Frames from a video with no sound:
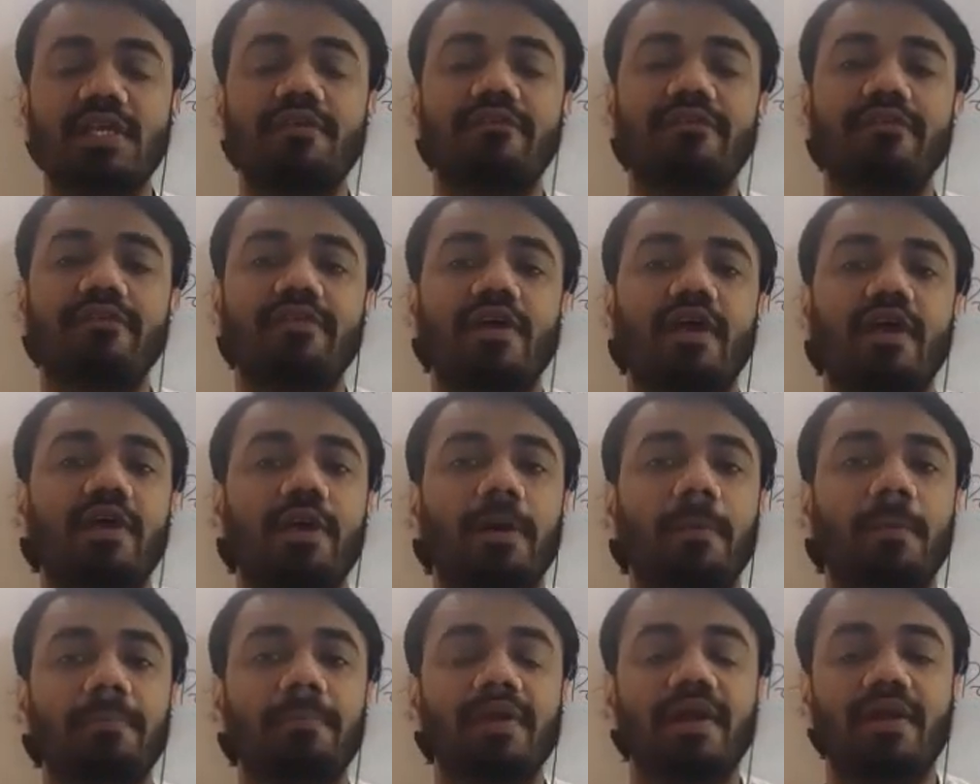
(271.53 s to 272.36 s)
If we are
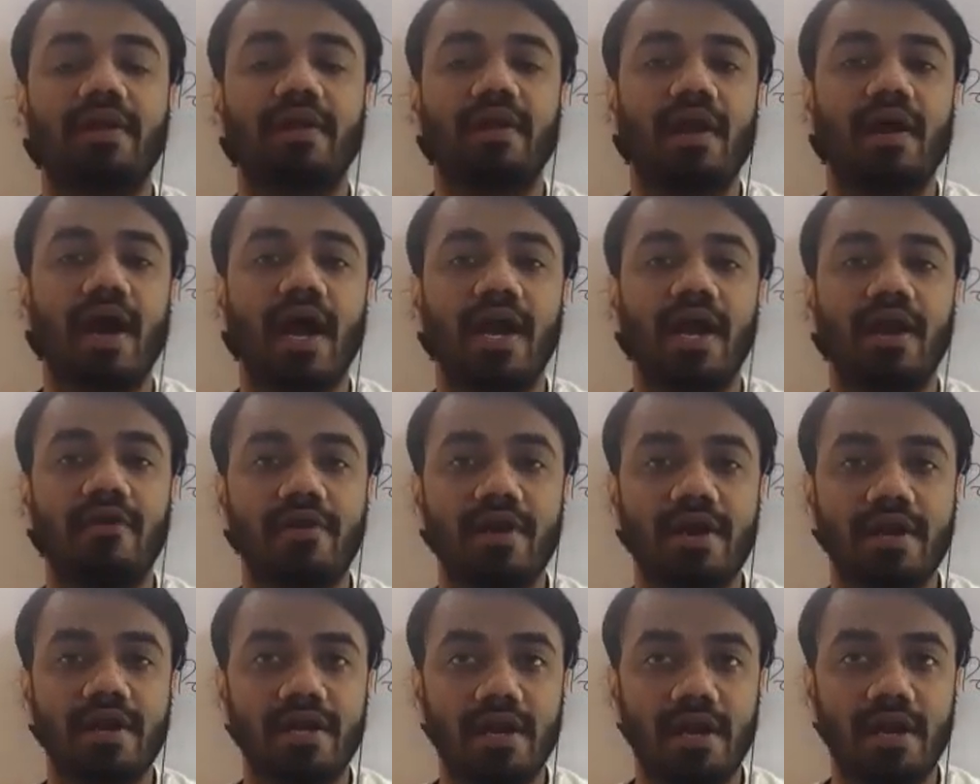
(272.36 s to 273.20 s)
completely
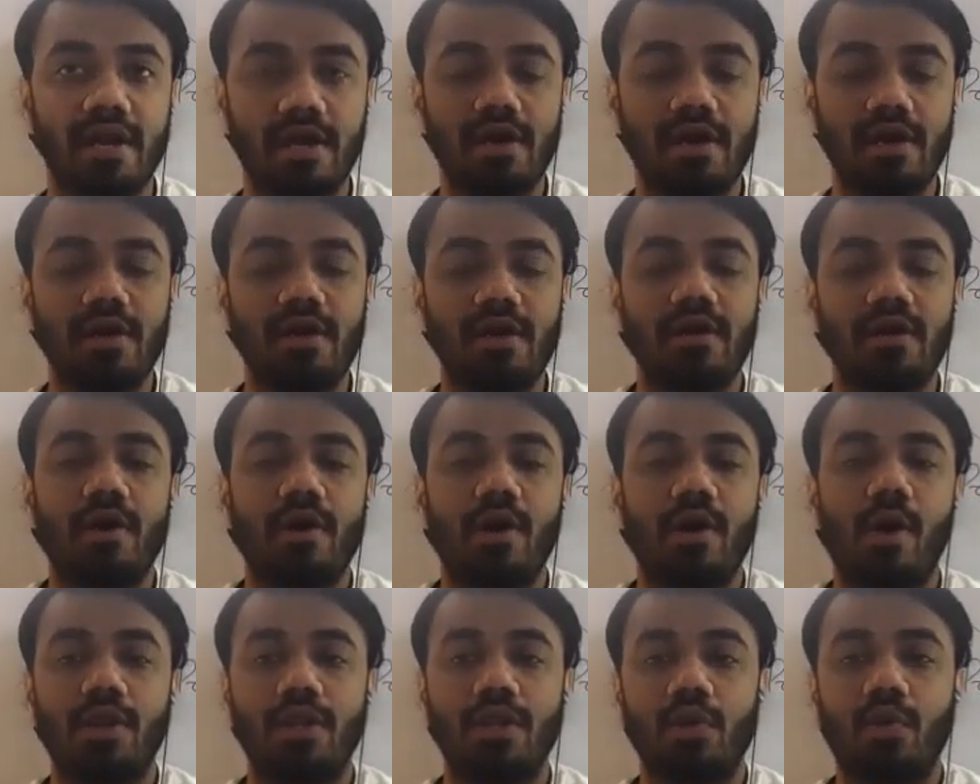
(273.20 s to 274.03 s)
hydrated,
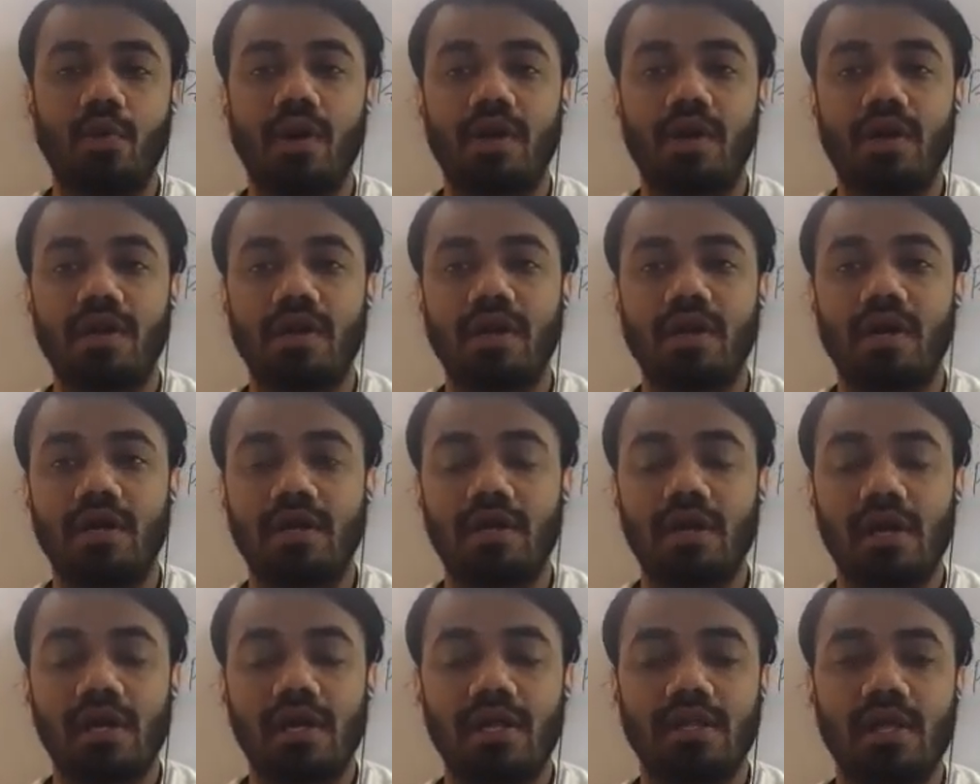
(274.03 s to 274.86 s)
or the water
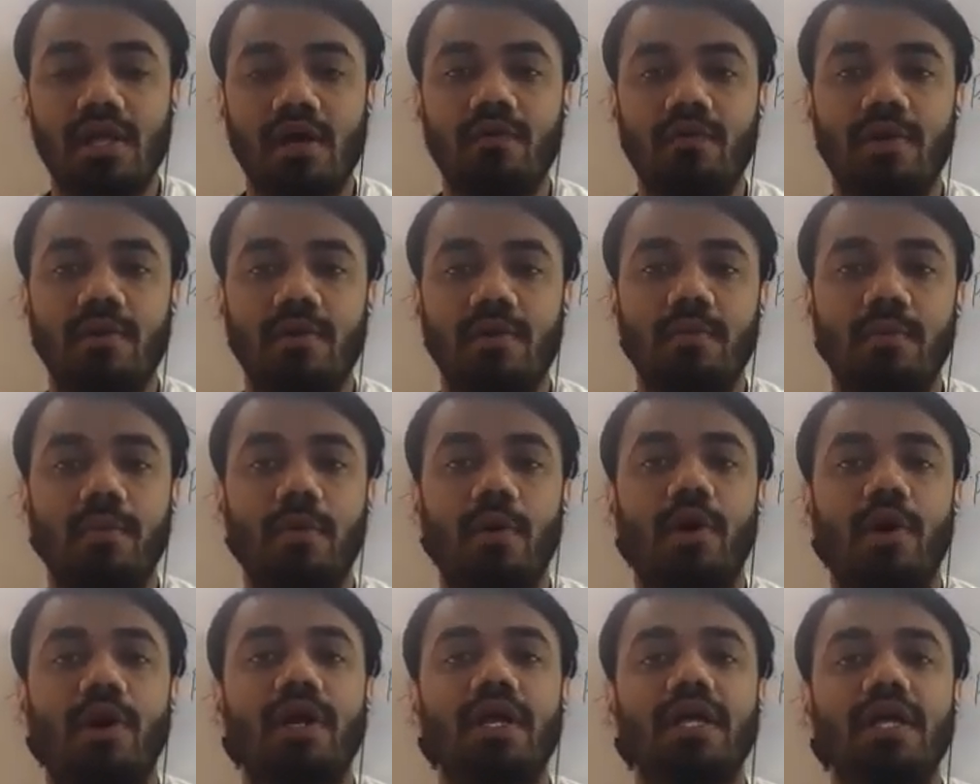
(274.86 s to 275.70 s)
content in our
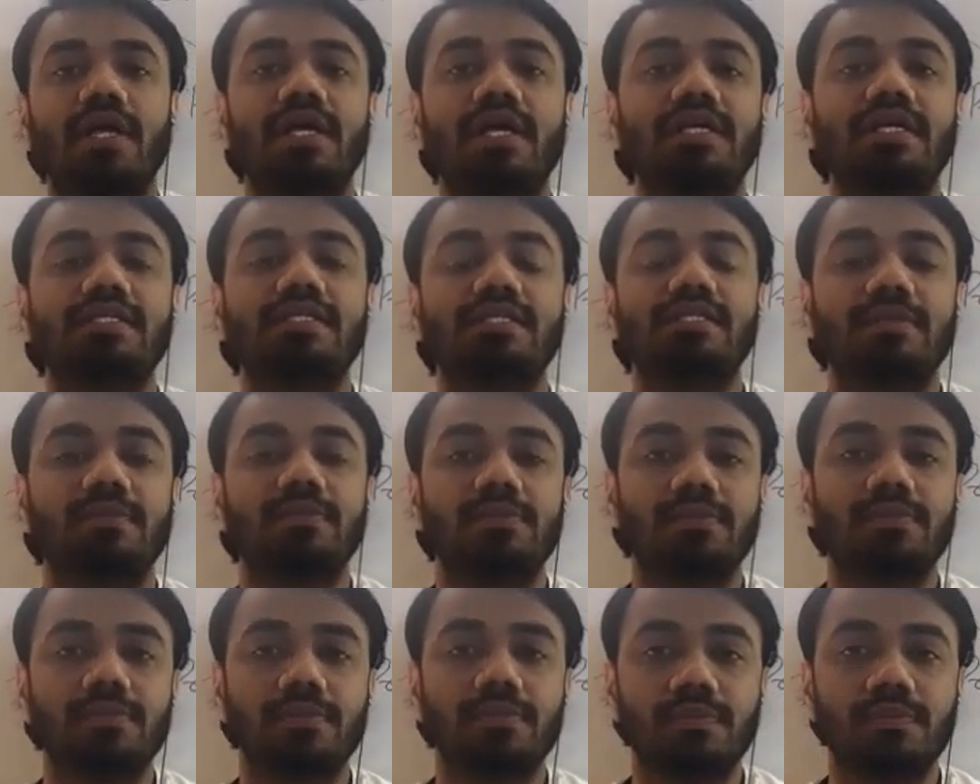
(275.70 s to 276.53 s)
body is
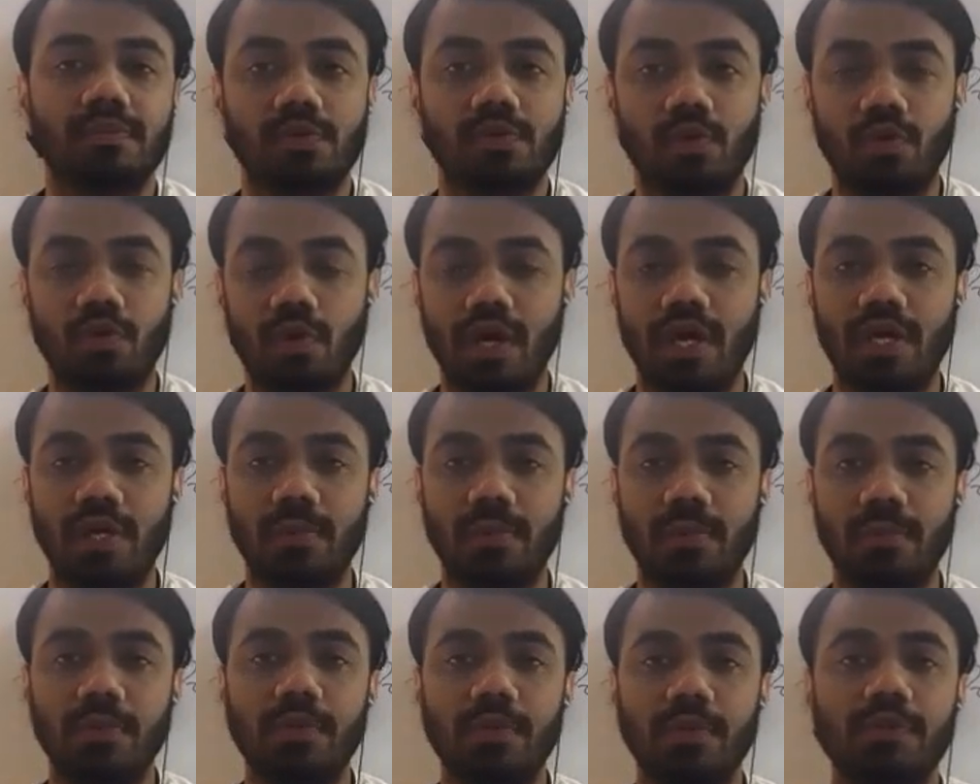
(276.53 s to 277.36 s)
quite
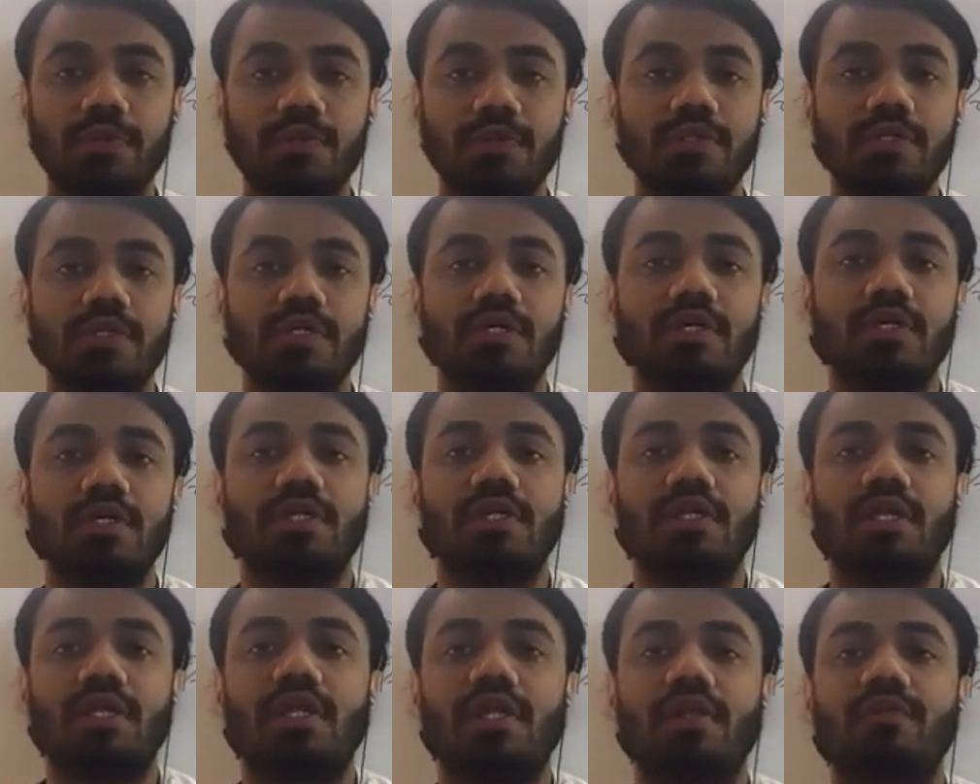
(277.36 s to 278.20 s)
more,
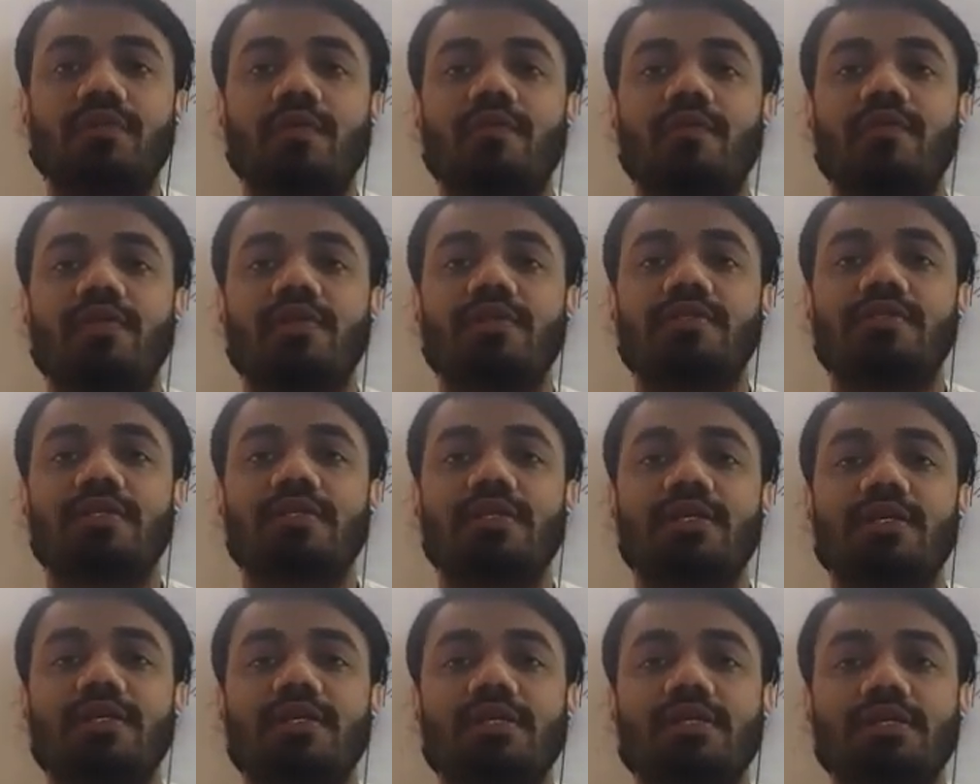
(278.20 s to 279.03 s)
then we will
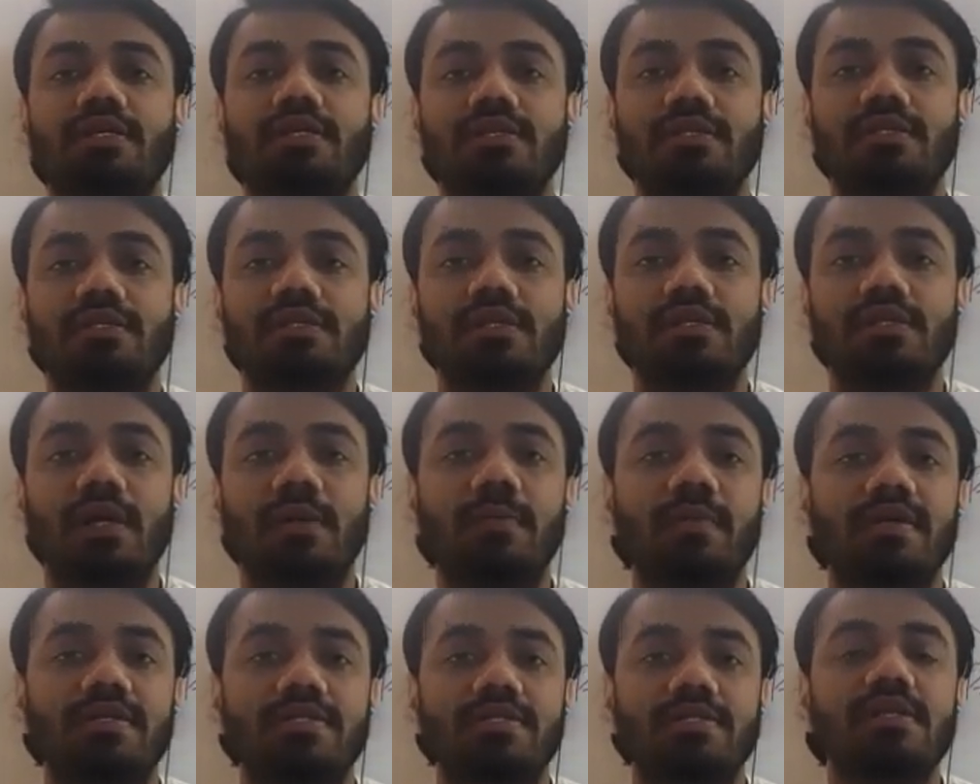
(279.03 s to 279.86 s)
see the
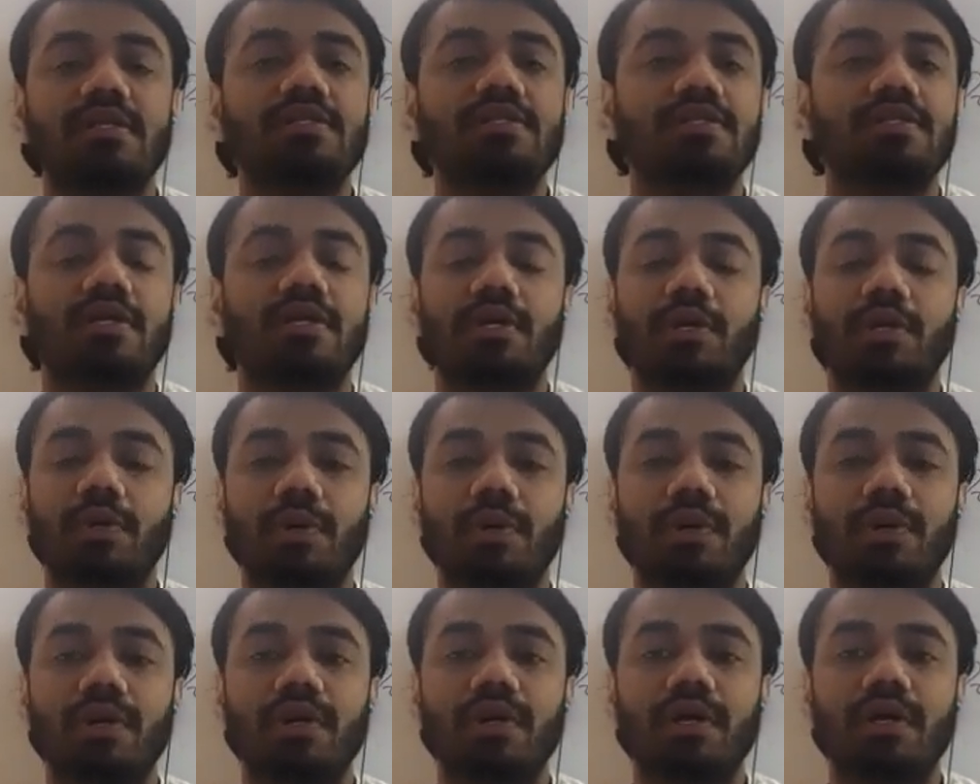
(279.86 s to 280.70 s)
muscles
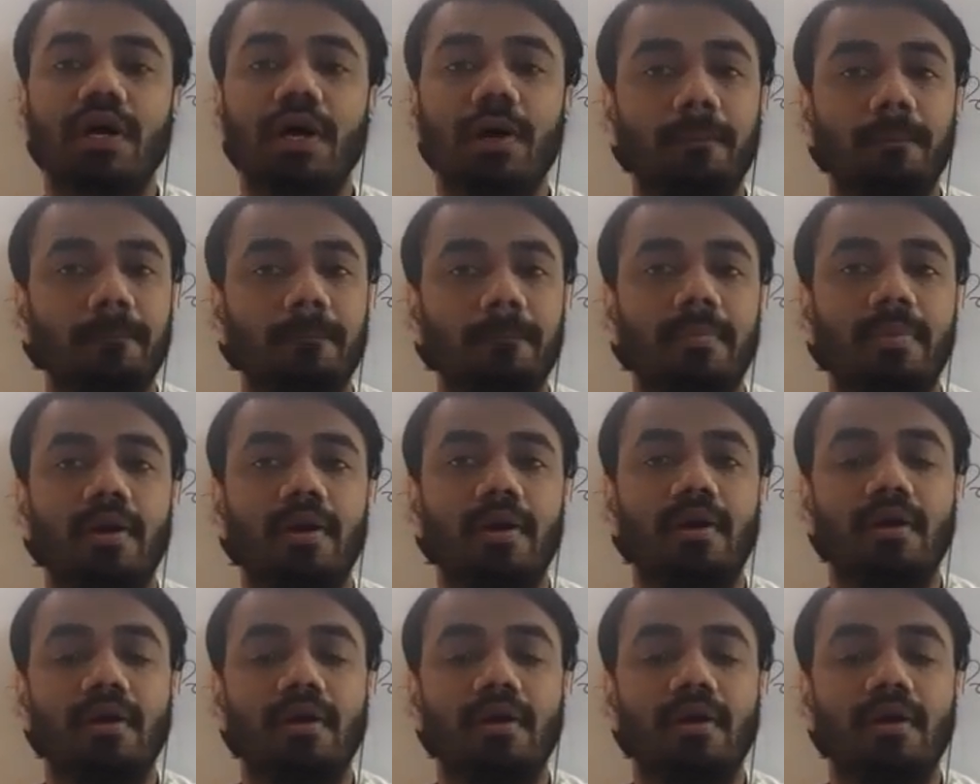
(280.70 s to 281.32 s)
toned up